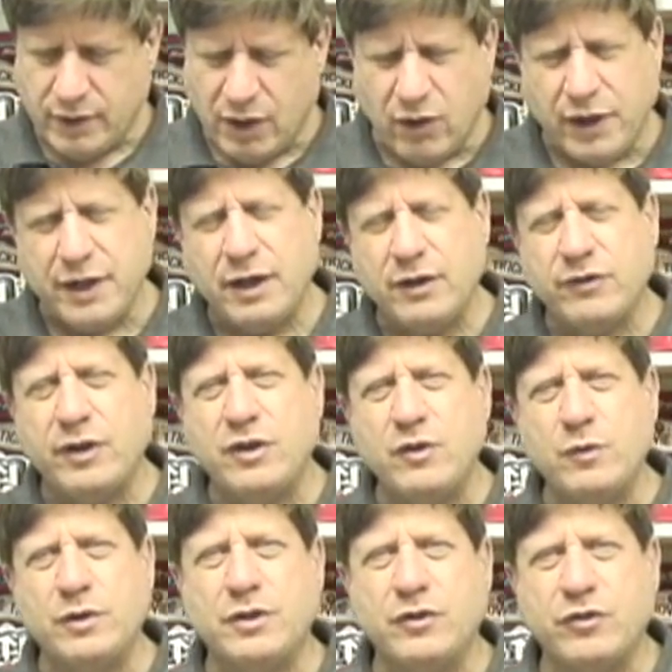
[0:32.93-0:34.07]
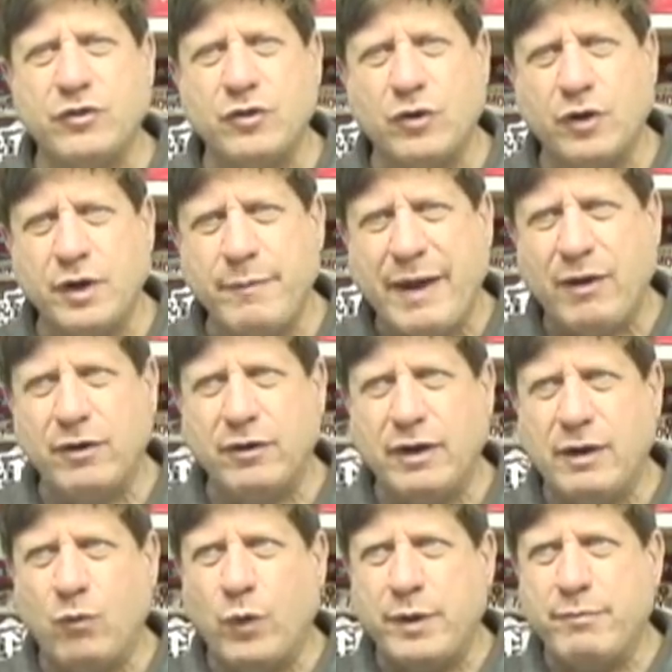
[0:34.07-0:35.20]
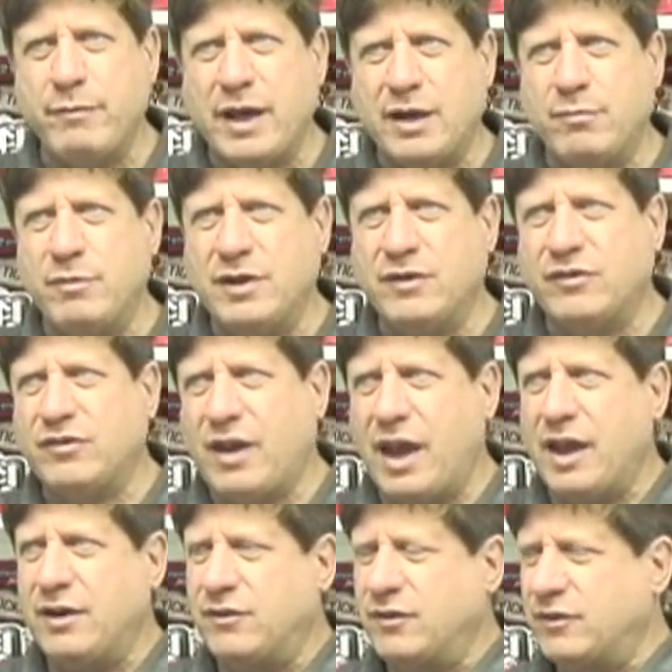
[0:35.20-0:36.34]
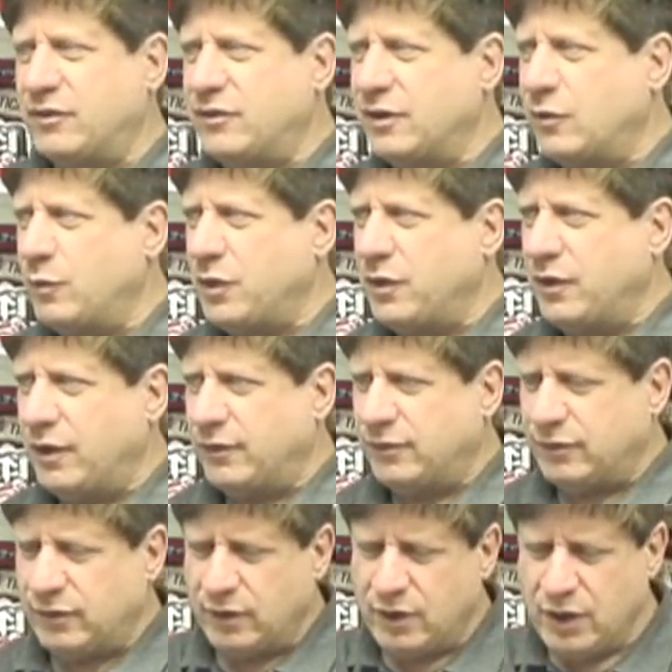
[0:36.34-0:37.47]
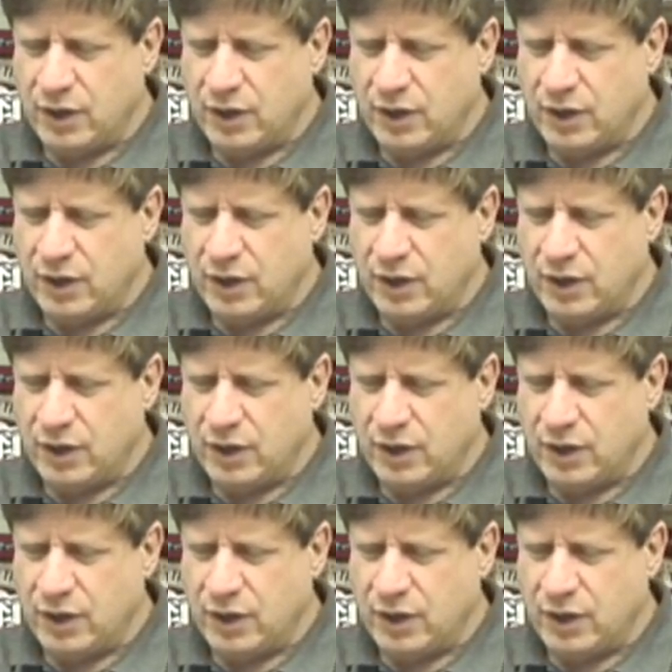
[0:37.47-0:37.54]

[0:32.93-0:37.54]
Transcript: All right, I'll tell you a little story about what made me decide to stick with this.